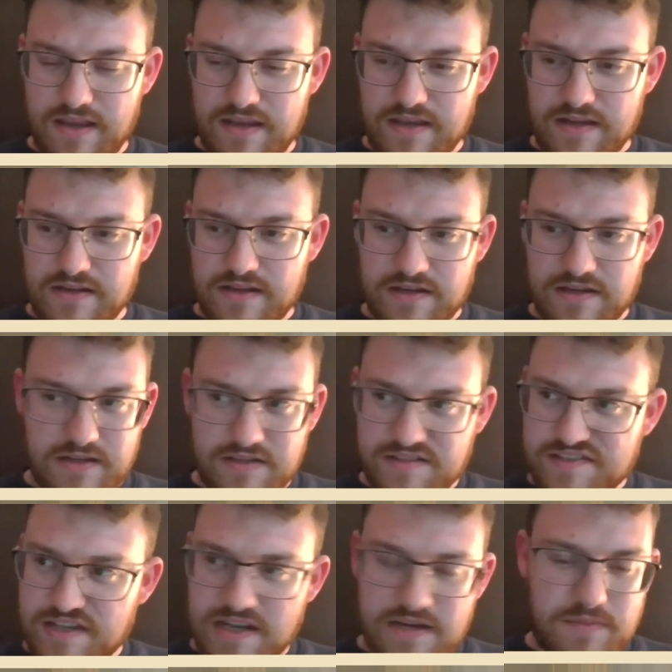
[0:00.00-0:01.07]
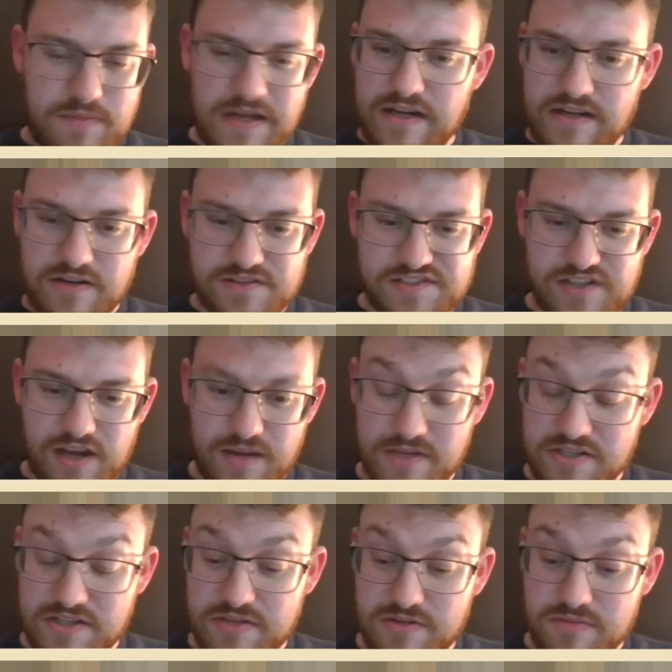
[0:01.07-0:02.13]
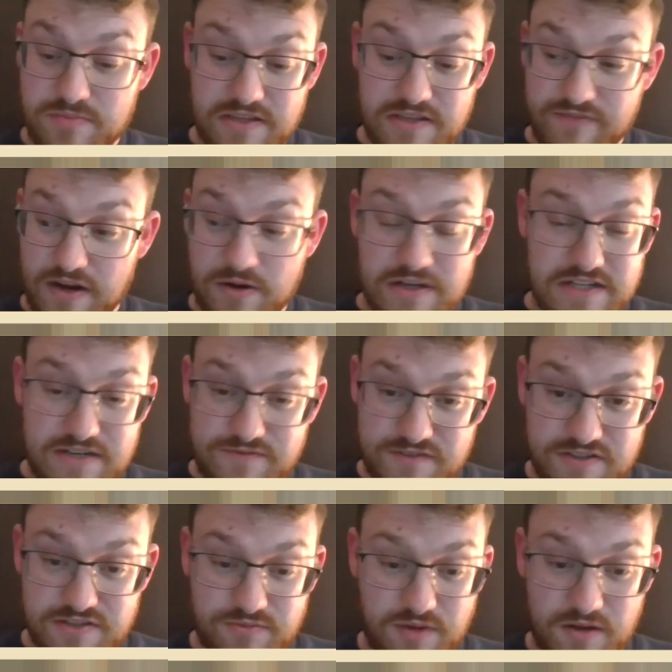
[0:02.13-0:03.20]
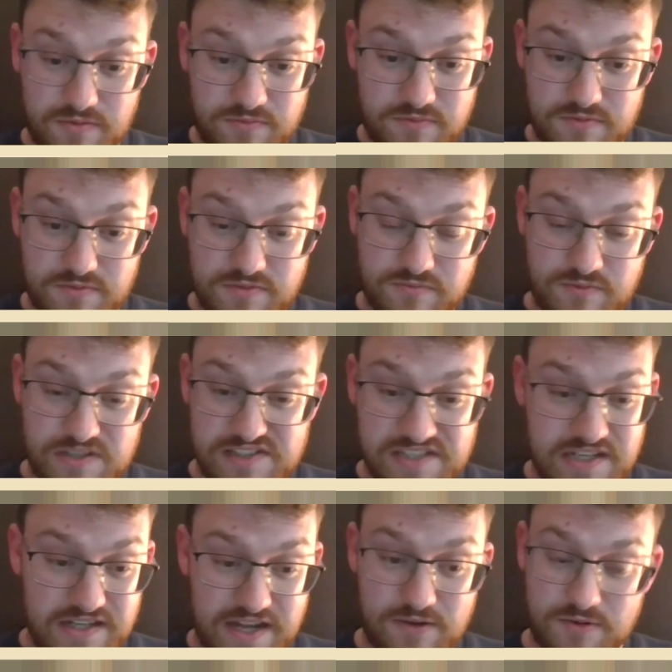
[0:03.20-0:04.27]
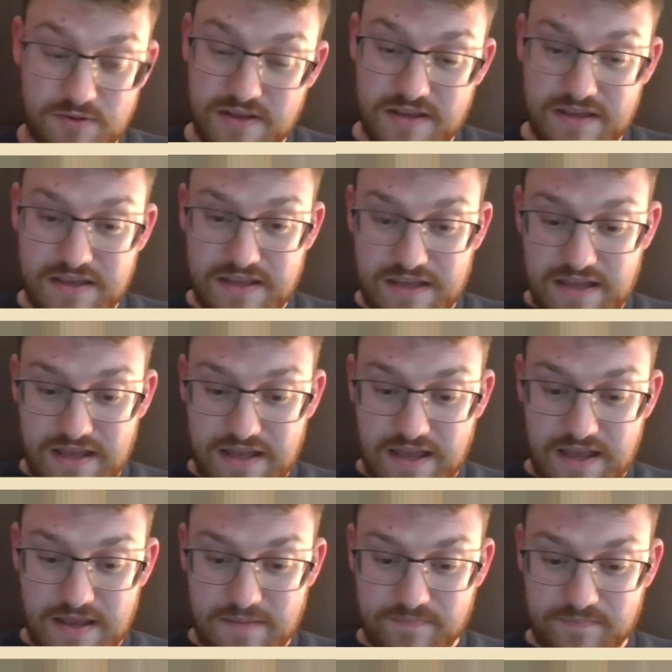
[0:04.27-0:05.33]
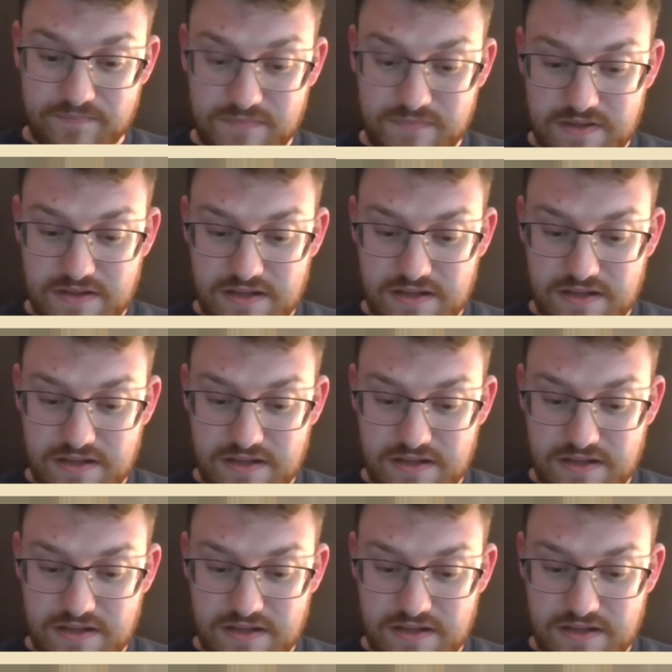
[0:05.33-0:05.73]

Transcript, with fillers: in say in 1 million years time, that sheep could be very different to what we see now. And